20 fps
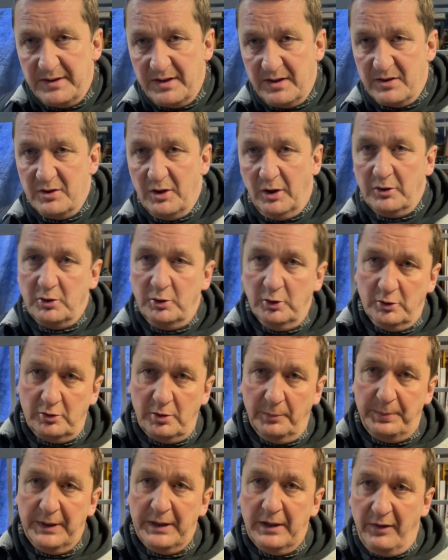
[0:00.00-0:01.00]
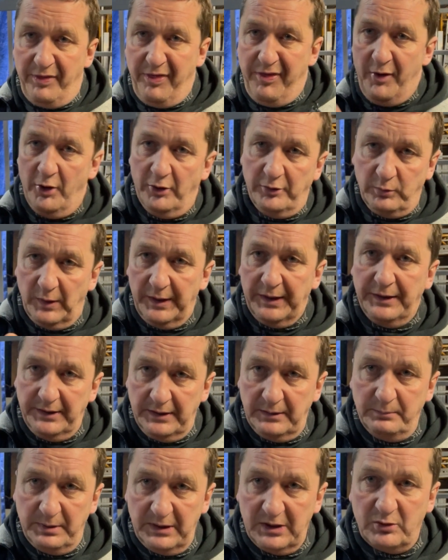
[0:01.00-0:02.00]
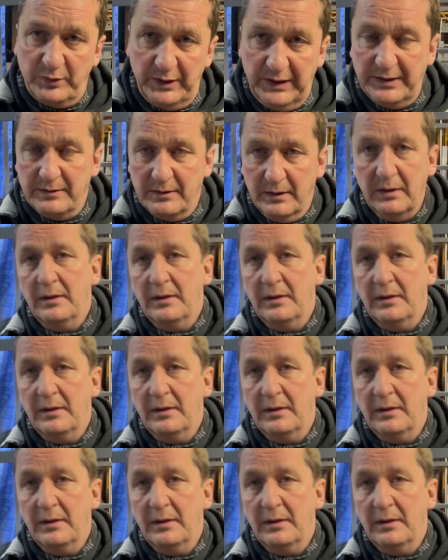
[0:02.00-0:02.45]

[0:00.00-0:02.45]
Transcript: it's not good to bring a third one in between.